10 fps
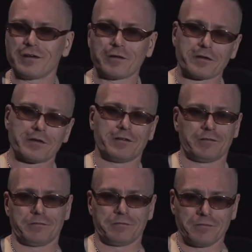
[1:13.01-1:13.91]

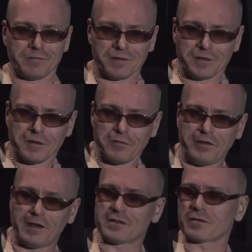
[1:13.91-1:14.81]
or
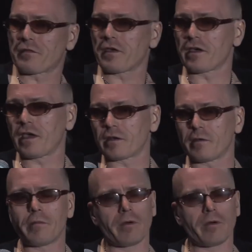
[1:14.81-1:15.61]
feeling something again.